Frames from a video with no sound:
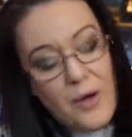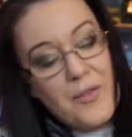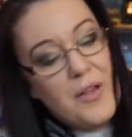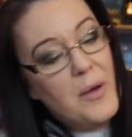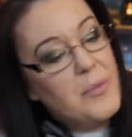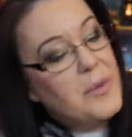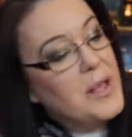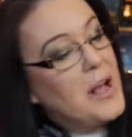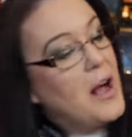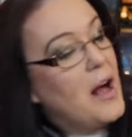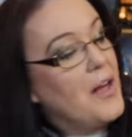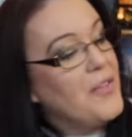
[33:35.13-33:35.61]
Oh,
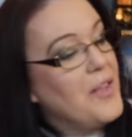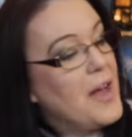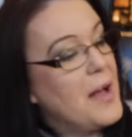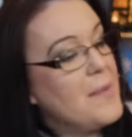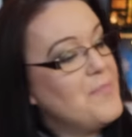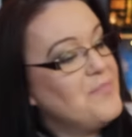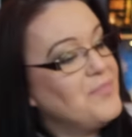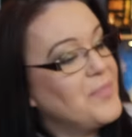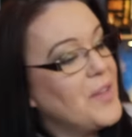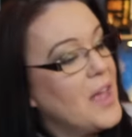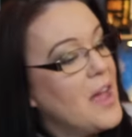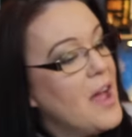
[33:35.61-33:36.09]
there we are
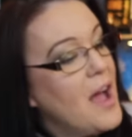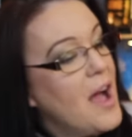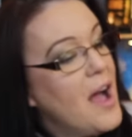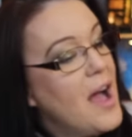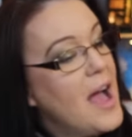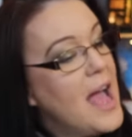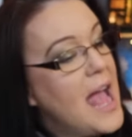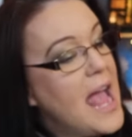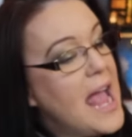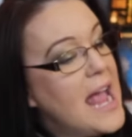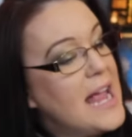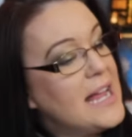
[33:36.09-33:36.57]
then.
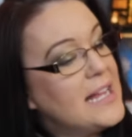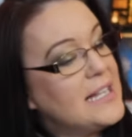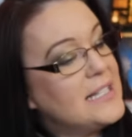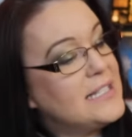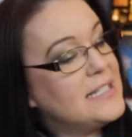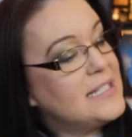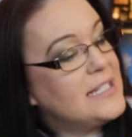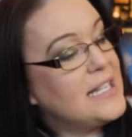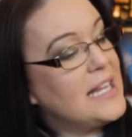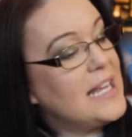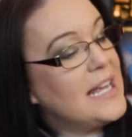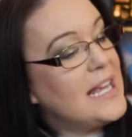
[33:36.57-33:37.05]
Uh,
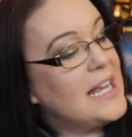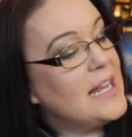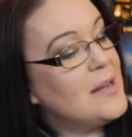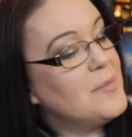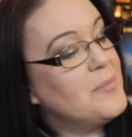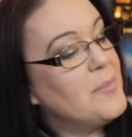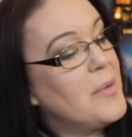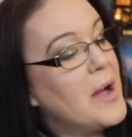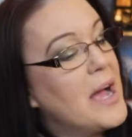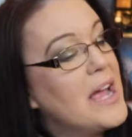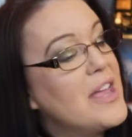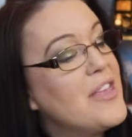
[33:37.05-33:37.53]

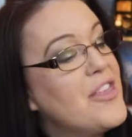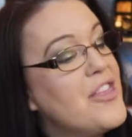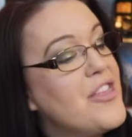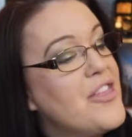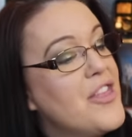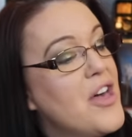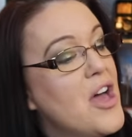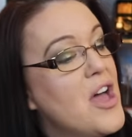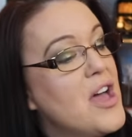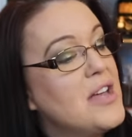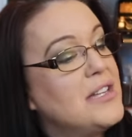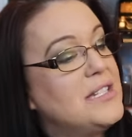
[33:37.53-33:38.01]
18 by
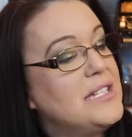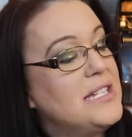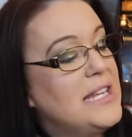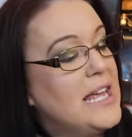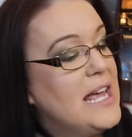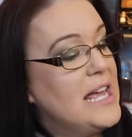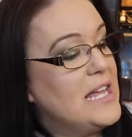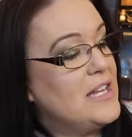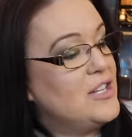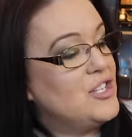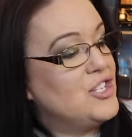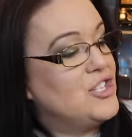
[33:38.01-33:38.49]
30
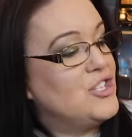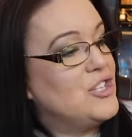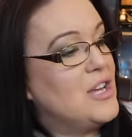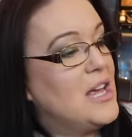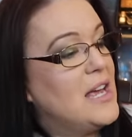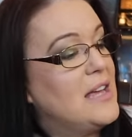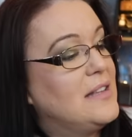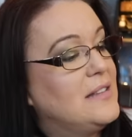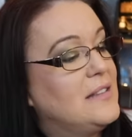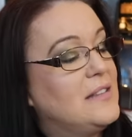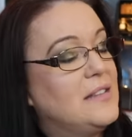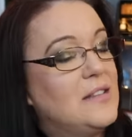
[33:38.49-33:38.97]

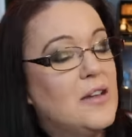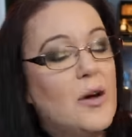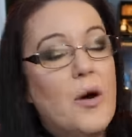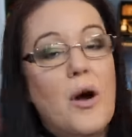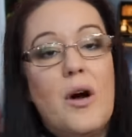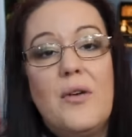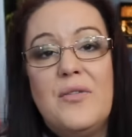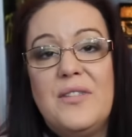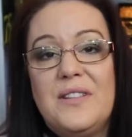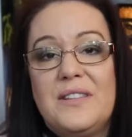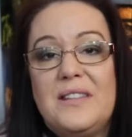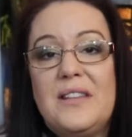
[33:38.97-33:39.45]
inches. So
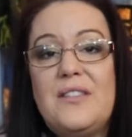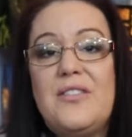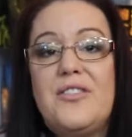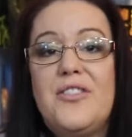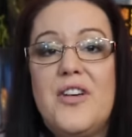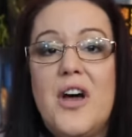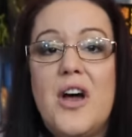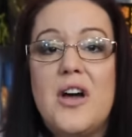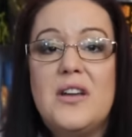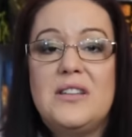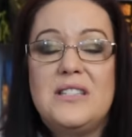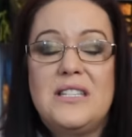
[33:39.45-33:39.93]
obviously
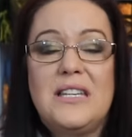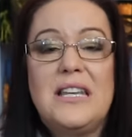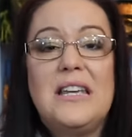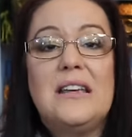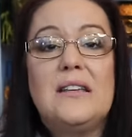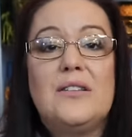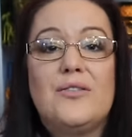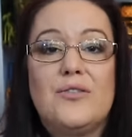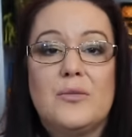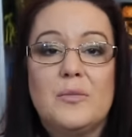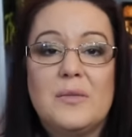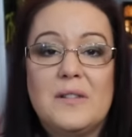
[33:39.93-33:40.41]
30
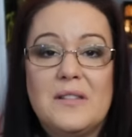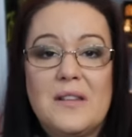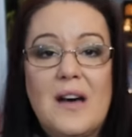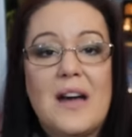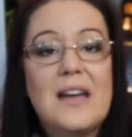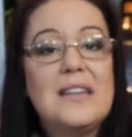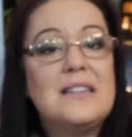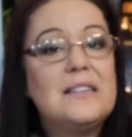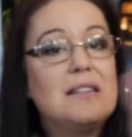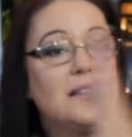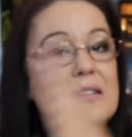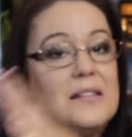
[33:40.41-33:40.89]
is from
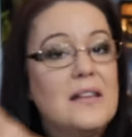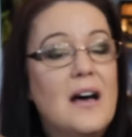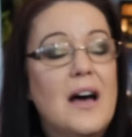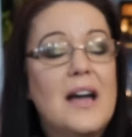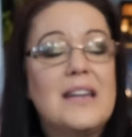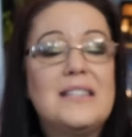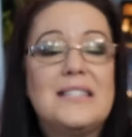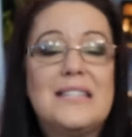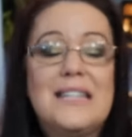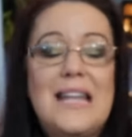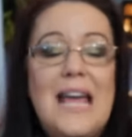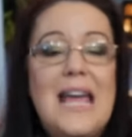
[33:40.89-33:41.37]
side to
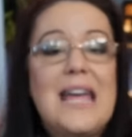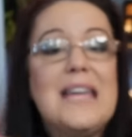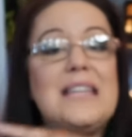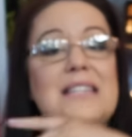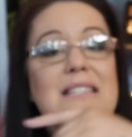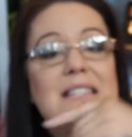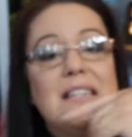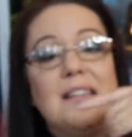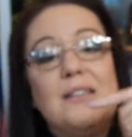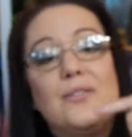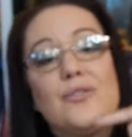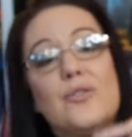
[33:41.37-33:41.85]
side and
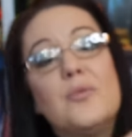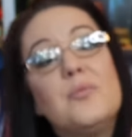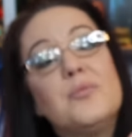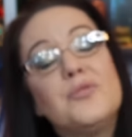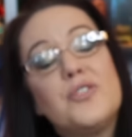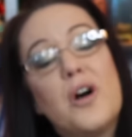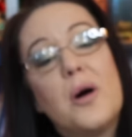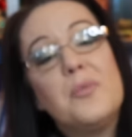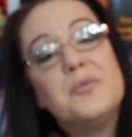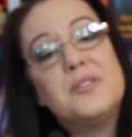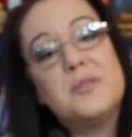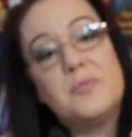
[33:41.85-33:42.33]
18 is from
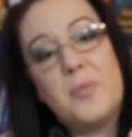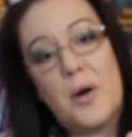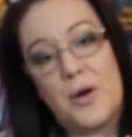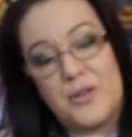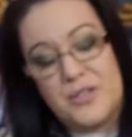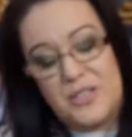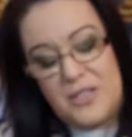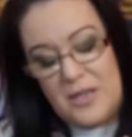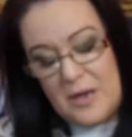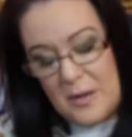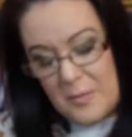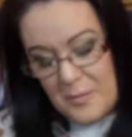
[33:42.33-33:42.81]
top to
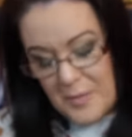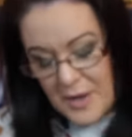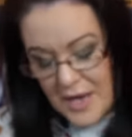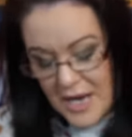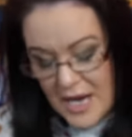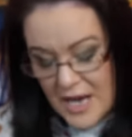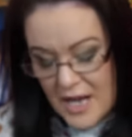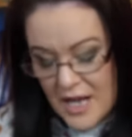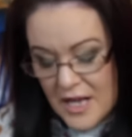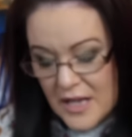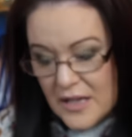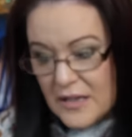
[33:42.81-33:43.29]
bottom.
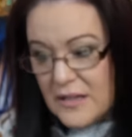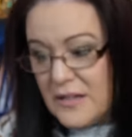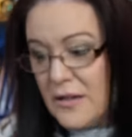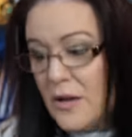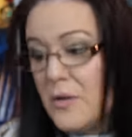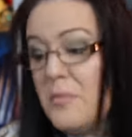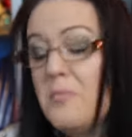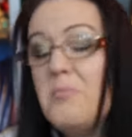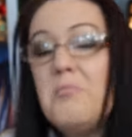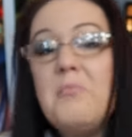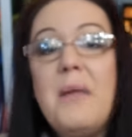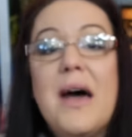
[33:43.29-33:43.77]

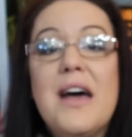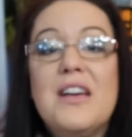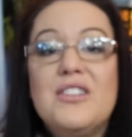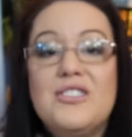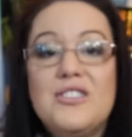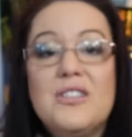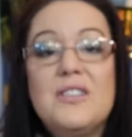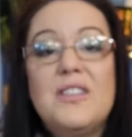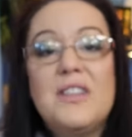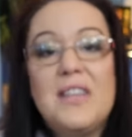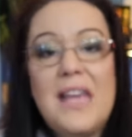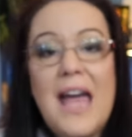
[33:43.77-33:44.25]
So
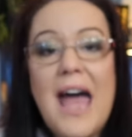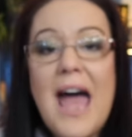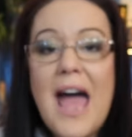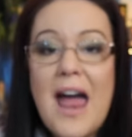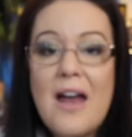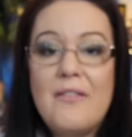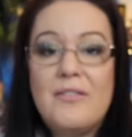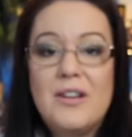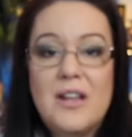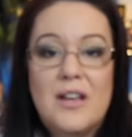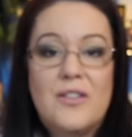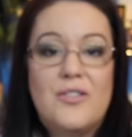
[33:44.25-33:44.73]
measure the
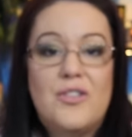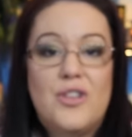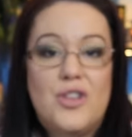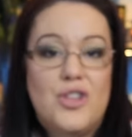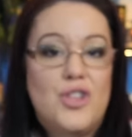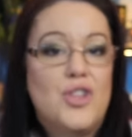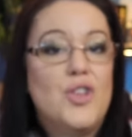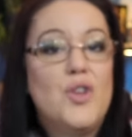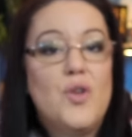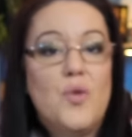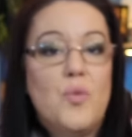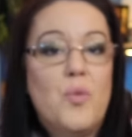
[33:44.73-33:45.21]
area
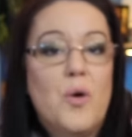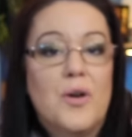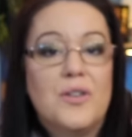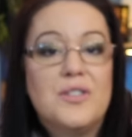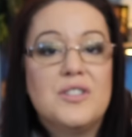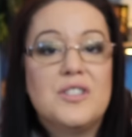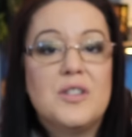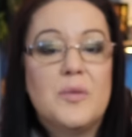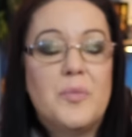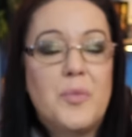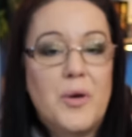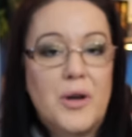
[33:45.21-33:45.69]
that you
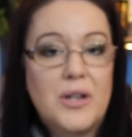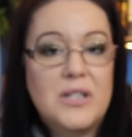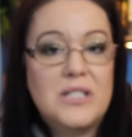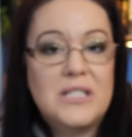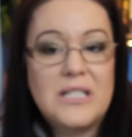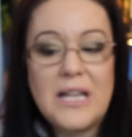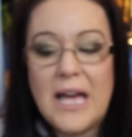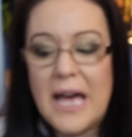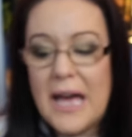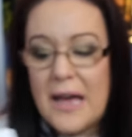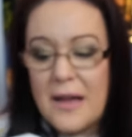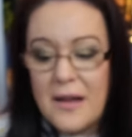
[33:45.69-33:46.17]
want to
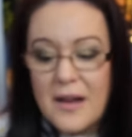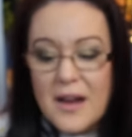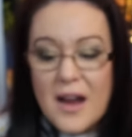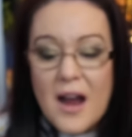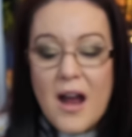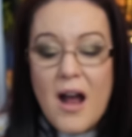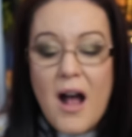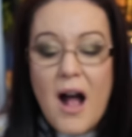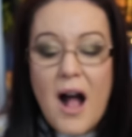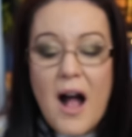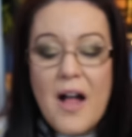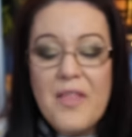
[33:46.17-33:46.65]
put it
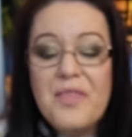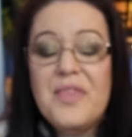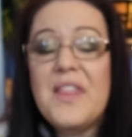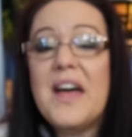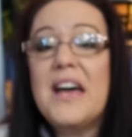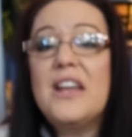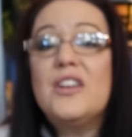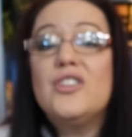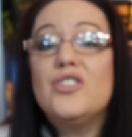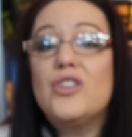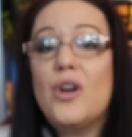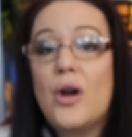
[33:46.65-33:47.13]
and
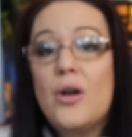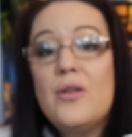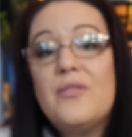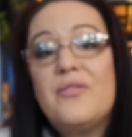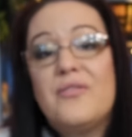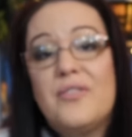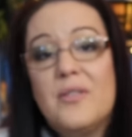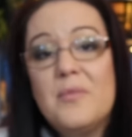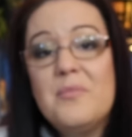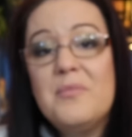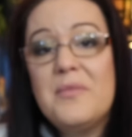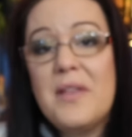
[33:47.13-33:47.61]
then go
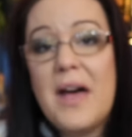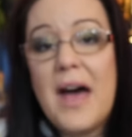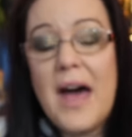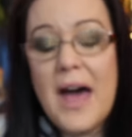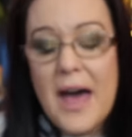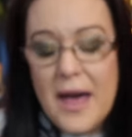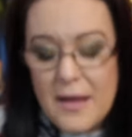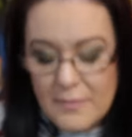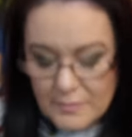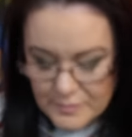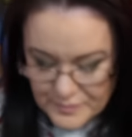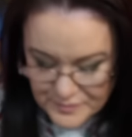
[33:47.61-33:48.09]
from
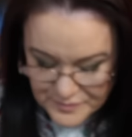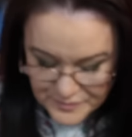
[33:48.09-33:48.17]
there.